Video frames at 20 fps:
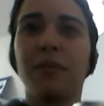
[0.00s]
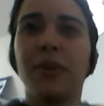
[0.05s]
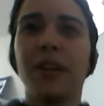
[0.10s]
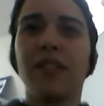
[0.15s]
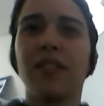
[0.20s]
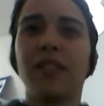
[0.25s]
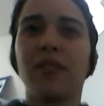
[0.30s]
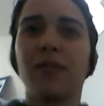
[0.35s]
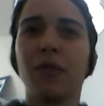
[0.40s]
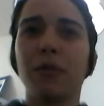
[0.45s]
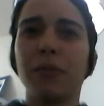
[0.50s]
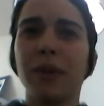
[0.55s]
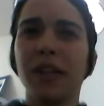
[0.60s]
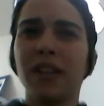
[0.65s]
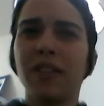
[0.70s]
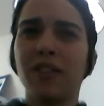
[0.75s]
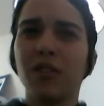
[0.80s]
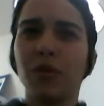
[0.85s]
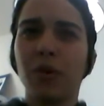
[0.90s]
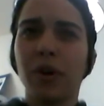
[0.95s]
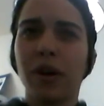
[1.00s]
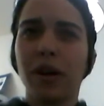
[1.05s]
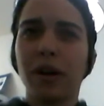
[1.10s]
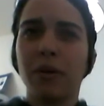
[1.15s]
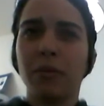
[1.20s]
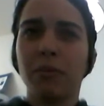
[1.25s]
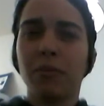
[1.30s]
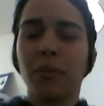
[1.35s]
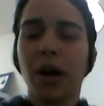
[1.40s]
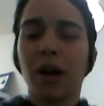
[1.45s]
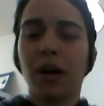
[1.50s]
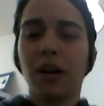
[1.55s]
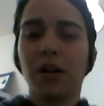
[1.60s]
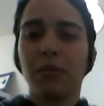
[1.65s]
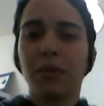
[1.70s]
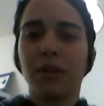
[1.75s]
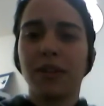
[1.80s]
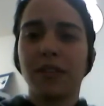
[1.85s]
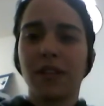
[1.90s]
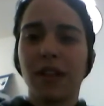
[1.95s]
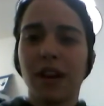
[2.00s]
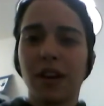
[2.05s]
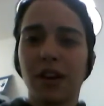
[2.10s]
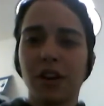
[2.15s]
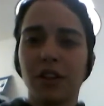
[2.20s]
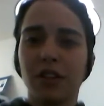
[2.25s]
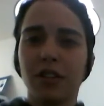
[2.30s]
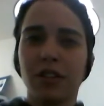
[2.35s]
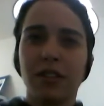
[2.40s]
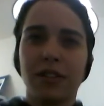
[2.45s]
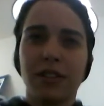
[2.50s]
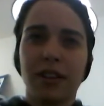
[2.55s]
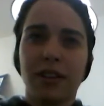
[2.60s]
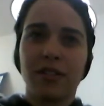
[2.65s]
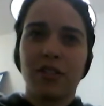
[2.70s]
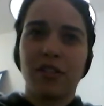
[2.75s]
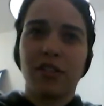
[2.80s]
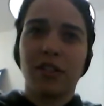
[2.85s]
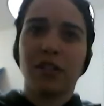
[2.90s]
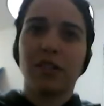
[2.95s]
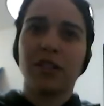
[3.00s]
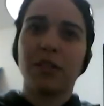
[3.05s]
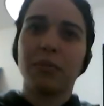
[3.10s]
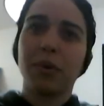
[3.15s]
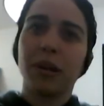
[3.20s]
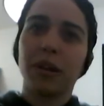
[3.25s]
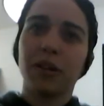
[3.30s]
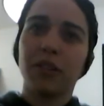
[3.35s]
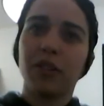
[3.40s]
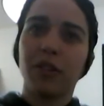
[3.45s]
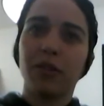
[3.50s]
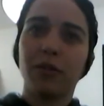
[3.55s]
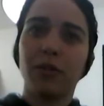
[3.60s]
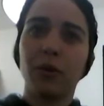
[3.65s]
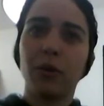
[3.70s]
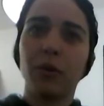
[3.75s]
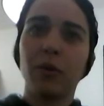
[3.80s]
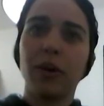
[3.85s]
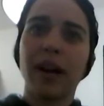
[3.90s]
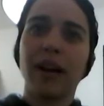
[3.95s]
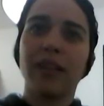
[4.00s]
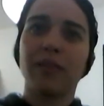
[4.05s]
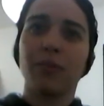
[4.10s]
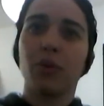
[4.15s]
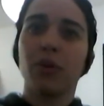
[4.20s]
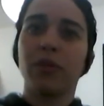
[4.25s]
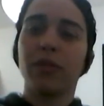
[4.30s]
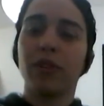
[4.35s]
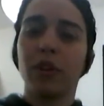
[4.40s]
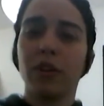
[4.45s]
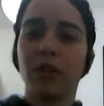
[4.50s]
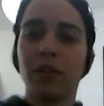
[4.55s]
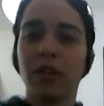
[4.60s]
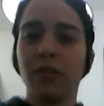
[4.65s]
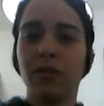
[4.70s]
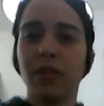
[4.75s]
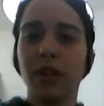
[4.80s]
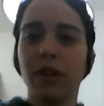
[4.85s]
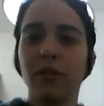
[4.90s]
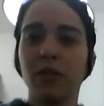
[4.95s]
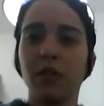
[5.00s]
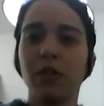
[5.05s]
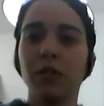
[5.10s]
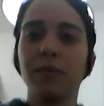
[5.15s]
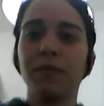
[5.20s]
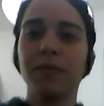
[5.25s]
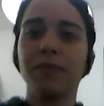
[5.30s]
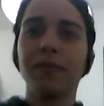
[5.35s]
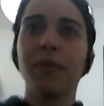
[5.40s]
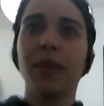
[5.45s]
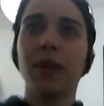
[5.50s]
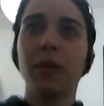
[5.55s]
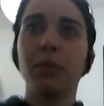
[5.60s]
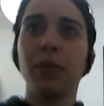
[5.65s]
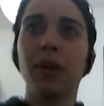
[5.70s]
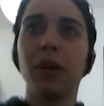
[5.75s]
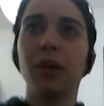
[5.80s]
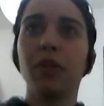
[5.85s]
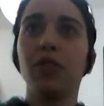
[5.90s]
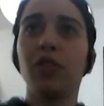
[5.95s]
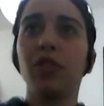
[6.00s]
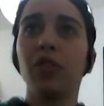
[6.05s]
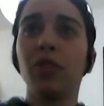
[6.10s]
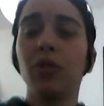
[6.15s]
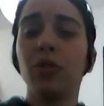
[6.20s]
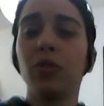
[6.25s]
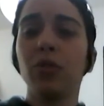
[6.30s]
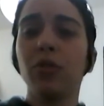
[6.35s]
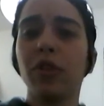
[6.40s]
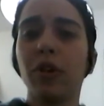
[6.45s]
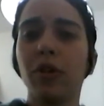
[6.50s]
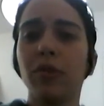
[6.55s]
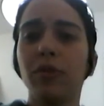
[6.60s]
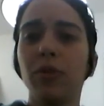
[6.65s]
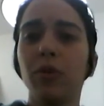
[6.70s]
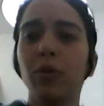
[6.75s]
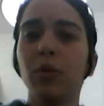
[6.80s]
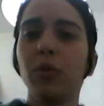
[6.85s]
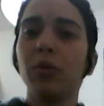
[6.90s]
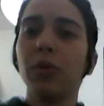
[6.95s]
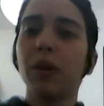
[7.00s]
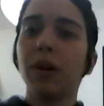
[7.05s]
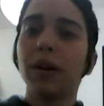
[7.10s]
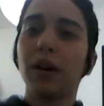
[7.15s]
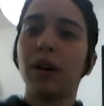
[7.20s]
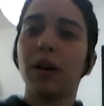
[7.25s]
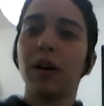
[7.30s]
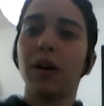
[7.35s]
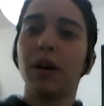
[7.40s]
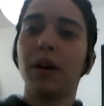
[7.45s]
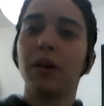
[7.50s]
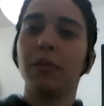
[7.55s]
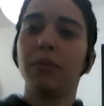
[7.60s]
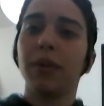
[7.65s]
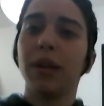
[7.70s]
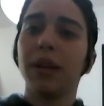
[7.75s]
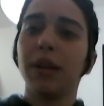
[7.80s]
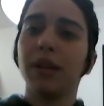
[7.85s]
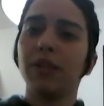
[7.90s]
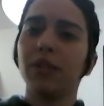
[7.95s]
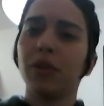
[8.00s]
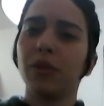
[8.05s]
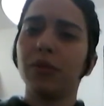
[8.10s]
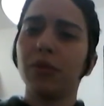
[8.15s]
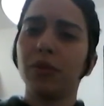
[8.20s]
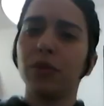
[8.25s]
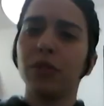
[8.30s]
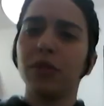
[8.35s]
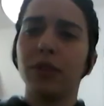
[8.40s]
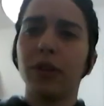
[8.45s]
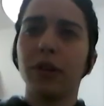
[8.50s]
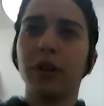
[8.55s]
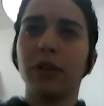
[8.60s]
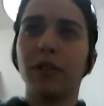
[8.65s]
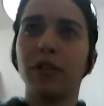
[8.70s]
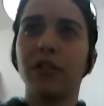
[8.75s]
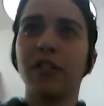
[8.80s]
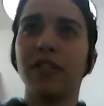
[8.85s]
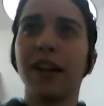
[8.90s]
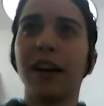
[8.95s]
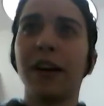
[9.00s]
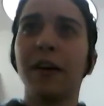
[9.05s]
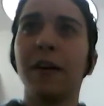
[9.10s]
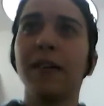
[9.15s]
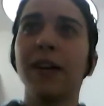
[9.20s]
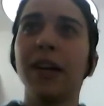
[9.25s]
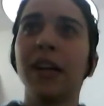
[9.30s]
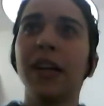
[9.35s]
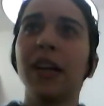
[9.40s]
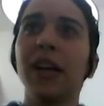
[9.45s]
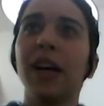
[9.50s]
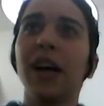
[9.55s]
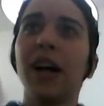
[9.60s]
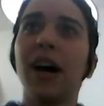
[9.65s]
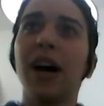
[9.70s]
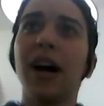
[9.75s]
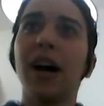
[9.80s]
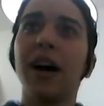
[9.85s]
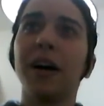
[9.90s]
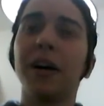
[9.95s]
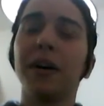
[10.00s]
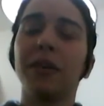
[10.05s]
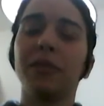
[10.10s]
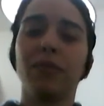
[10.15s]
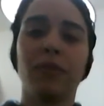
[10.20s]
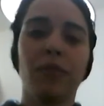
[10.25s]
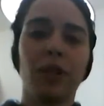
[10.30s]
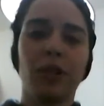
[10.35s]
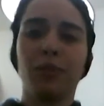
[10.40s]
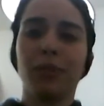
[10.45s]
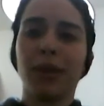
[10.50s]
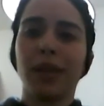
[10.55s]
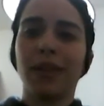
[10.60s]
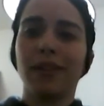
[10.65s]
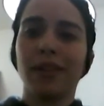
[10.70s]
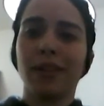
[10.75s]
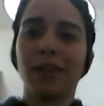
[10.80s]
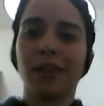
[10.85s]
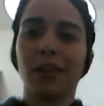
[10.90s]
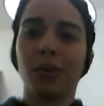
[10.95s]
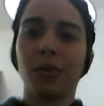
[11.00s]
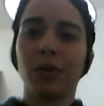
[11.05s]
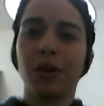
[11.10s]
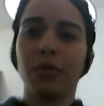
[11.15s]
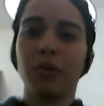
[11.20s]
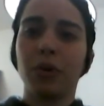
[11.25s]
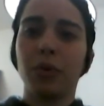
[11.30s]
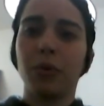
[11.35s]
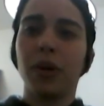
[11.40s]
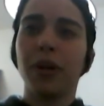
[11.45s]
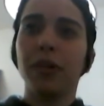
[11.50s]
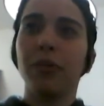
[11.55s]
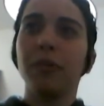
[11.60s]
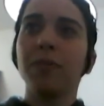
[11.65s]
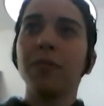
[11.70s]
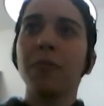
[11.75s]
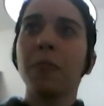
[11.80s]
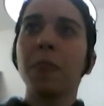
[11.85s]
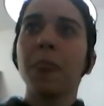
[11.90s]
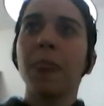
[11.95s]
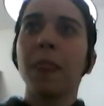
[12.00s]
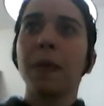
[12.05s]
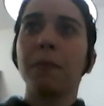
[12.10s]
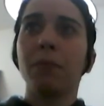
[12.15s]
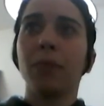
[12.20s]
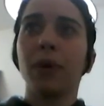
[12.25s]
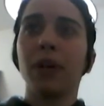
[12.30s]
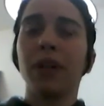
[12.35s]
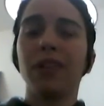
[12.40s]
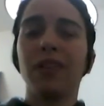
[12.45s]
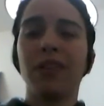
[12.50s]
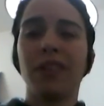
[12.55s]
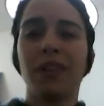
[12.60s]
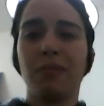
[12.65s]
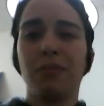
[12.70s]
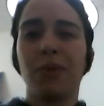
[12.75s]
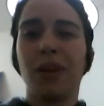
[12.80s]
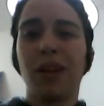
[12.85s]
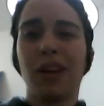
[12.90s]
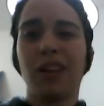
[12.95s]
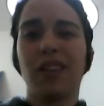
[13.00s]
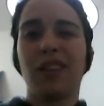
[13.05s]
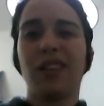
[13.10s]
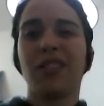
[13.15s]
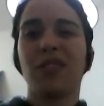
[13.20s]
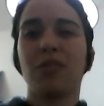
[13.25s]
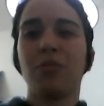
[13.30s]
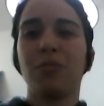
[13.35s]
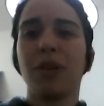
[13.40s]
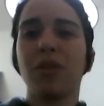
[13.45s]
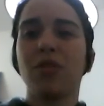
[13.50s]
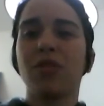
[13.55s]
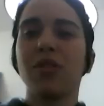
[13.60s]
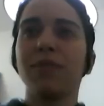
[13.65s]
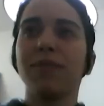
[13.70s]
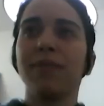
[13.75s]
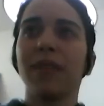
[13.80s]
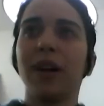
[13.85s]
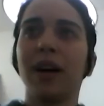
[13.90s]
It's fermented soy, but it's a lot harder and denser compared to tofu. It has more of an earthy flavor compared to tofu, and tofu is very versatile. You can make it taste like whatever you want, but tempeh, not so much.